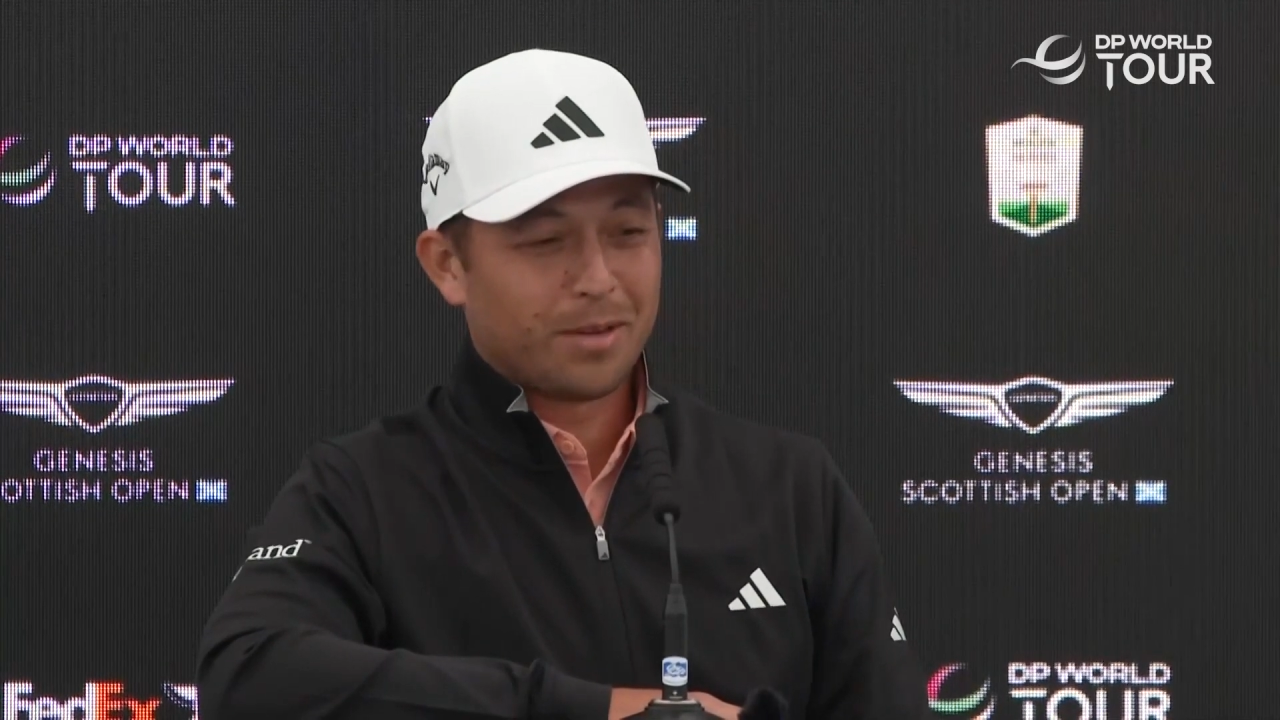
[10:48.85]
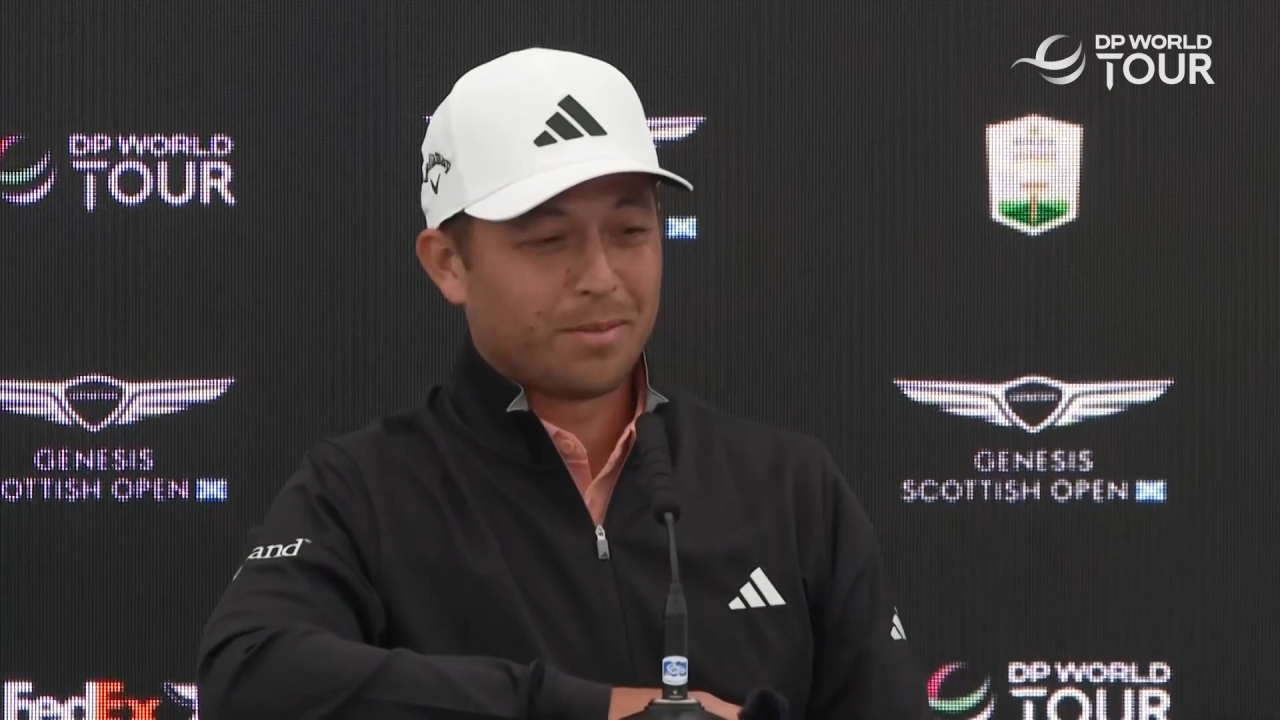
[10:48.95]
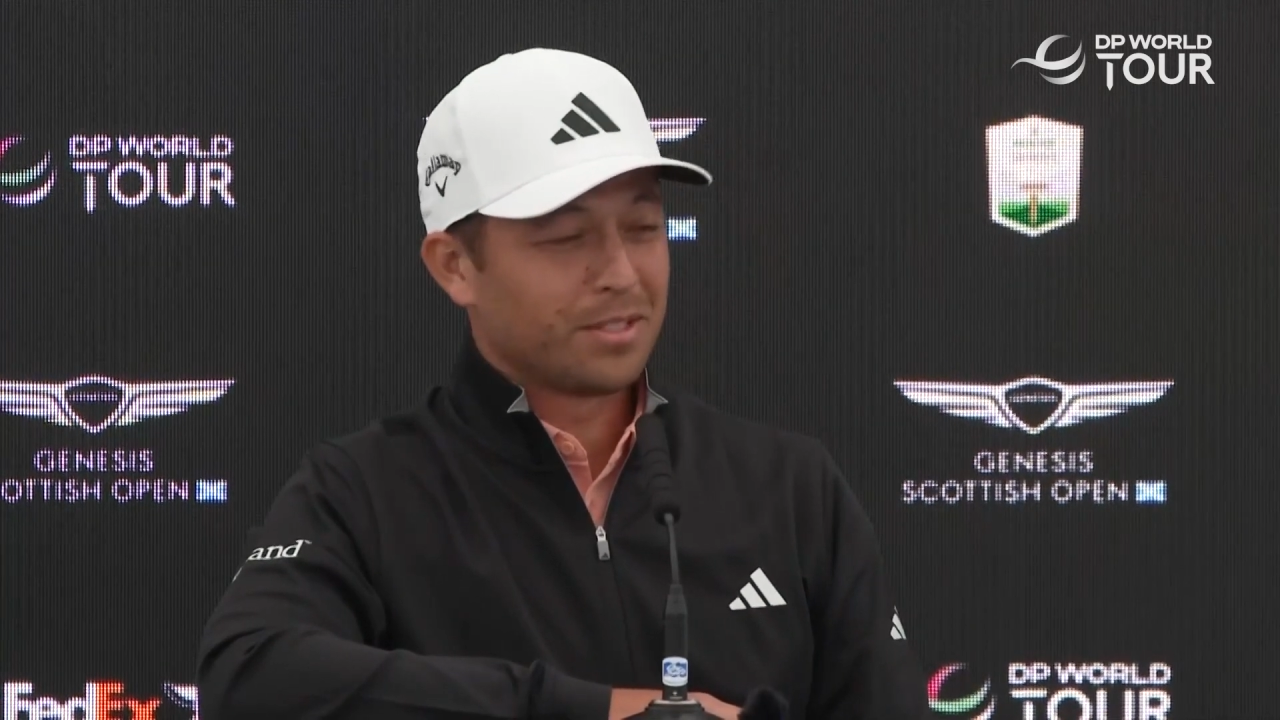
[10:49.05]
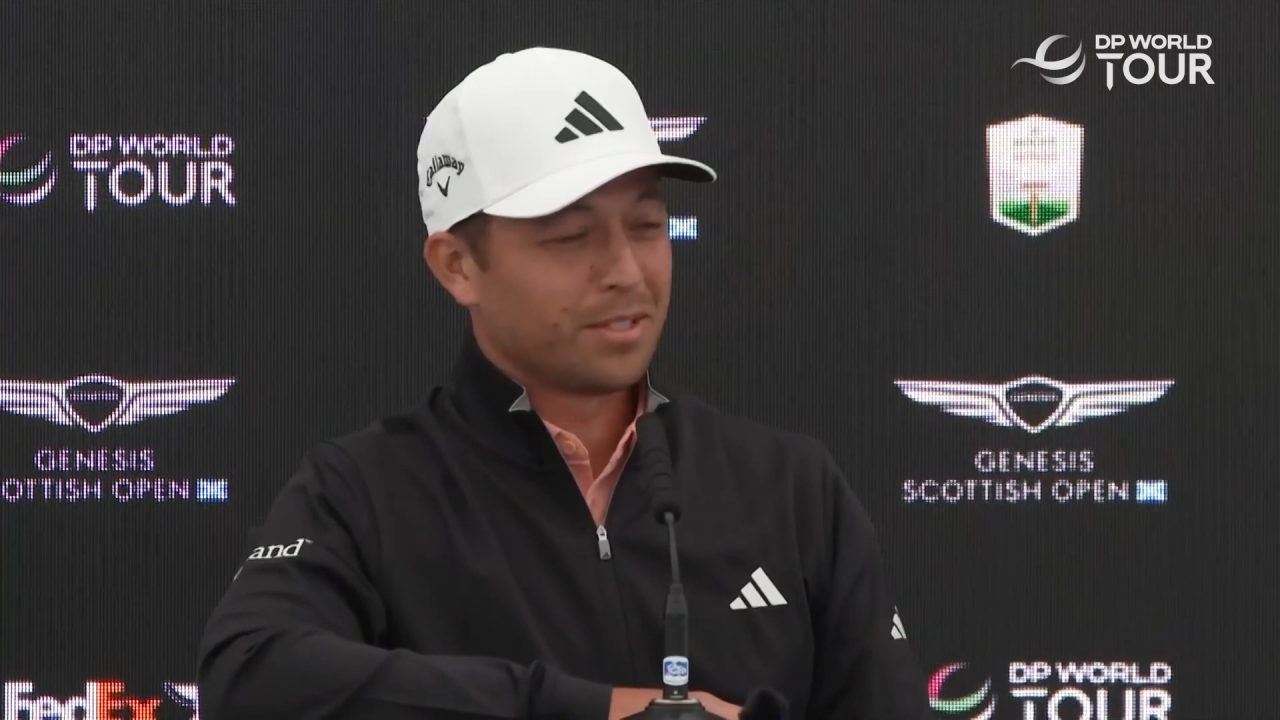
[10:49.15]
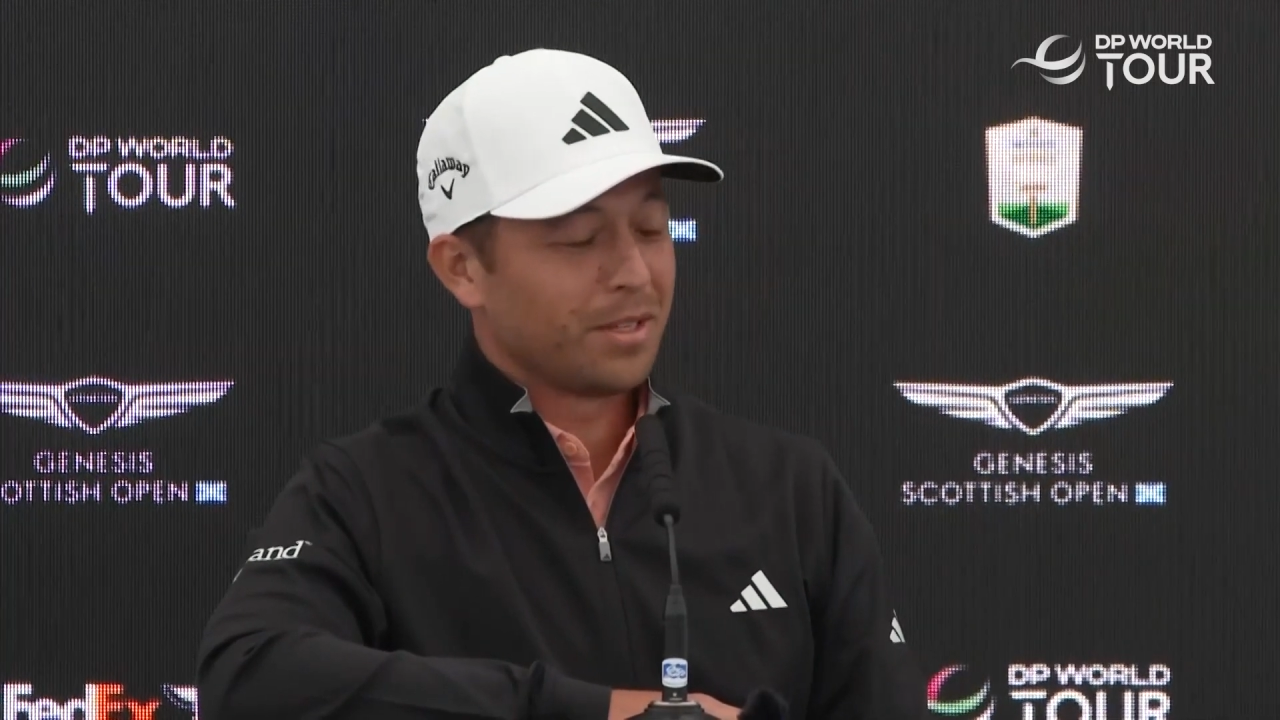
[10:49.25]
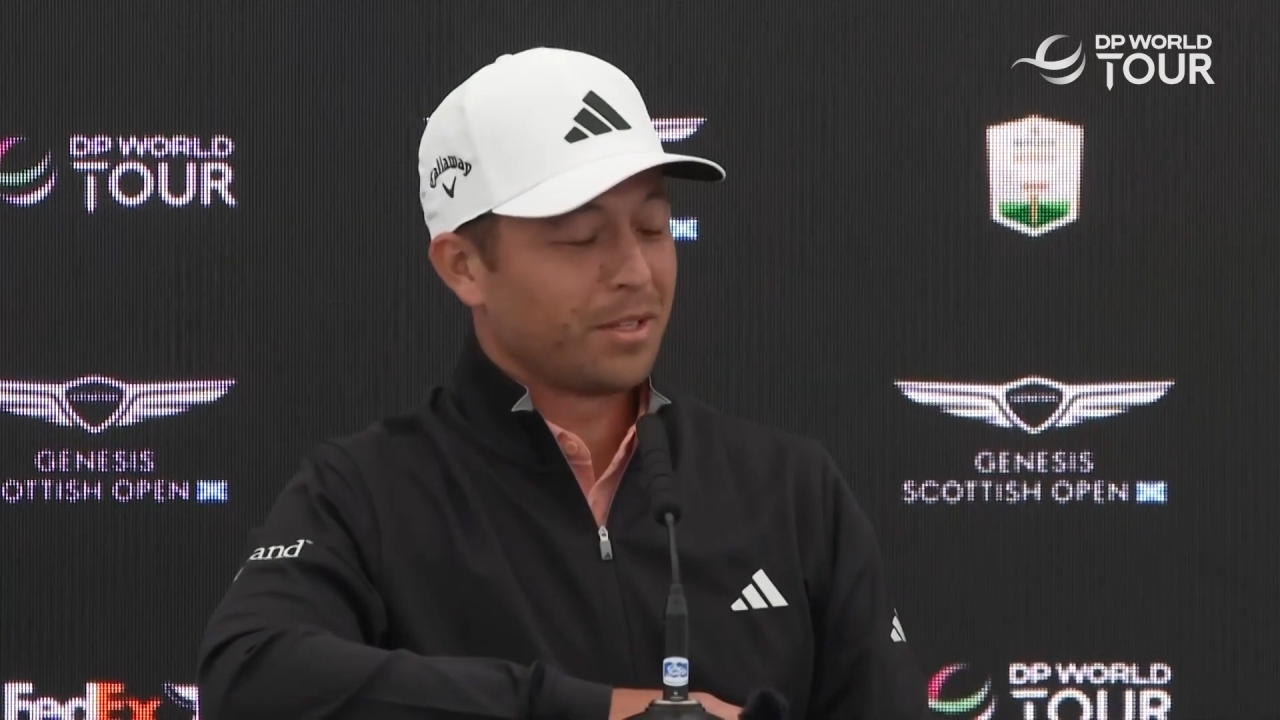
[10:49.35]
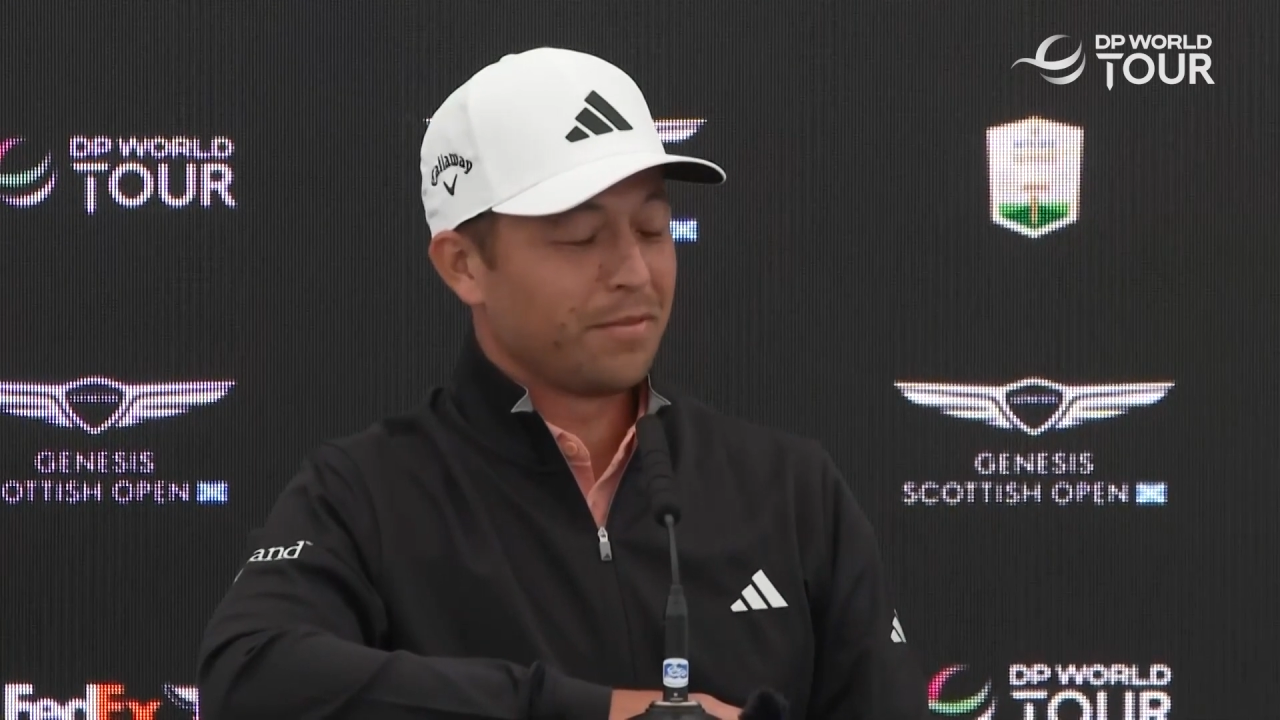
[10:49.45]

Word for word: job and something that